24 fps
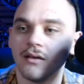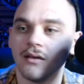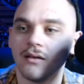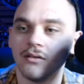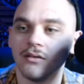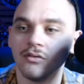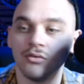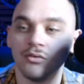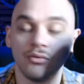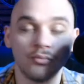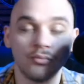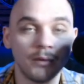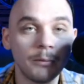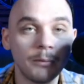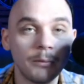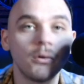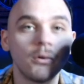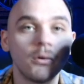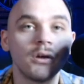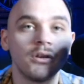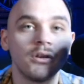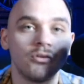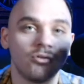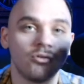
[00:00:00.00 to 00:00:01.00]
You reap
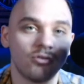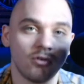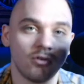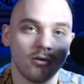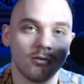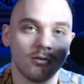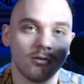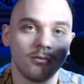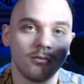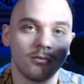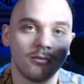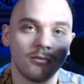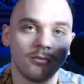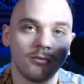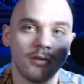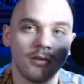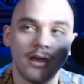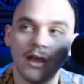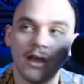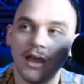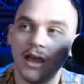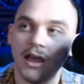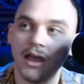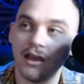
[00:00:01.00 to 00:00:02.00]
what you sow,
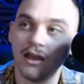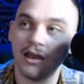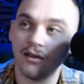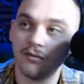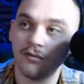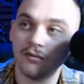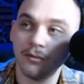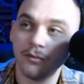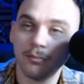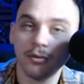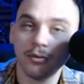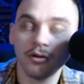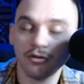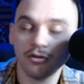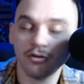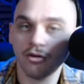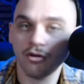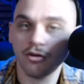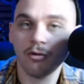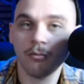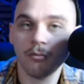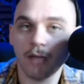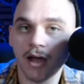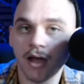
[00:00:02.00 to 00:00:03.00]
and if you put
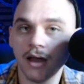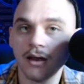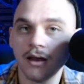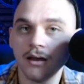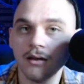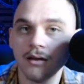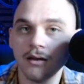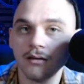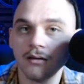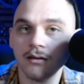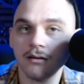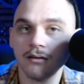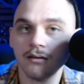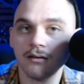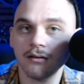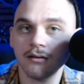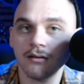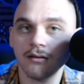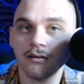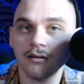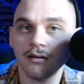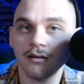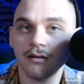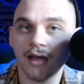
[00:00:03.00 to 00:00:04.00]
Joe Biden
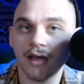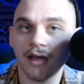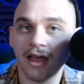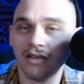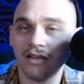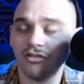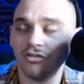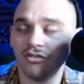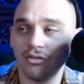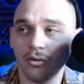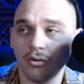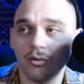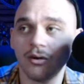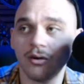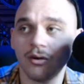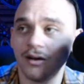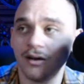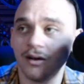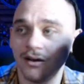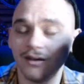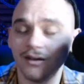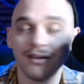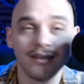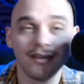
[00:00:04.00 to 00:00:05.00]
as
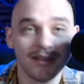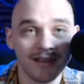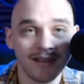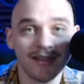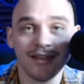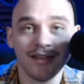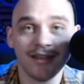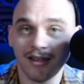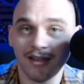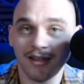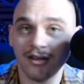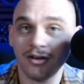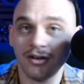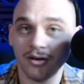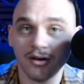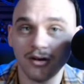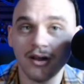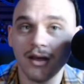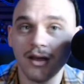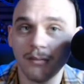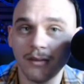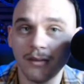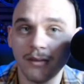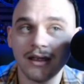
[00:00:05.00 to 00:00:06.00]
your
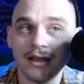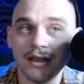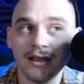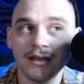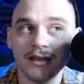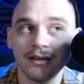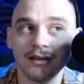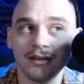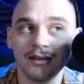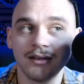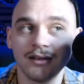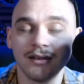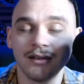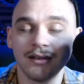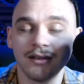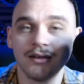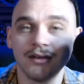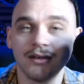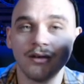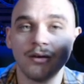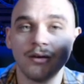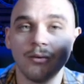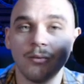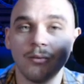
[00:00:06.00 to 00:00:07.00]
nominee,
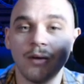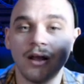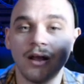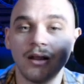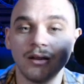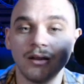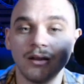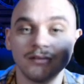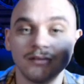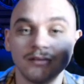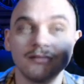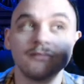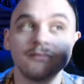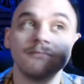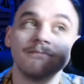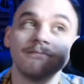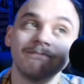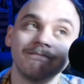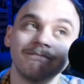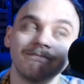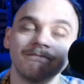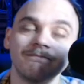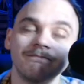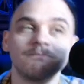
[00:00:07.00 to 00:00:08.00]
well,
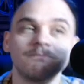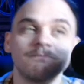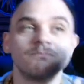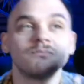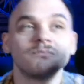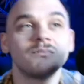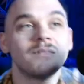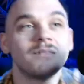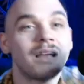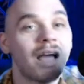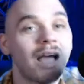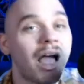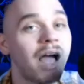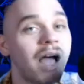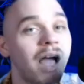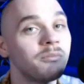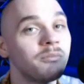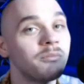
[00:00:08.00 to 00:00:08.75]
I'm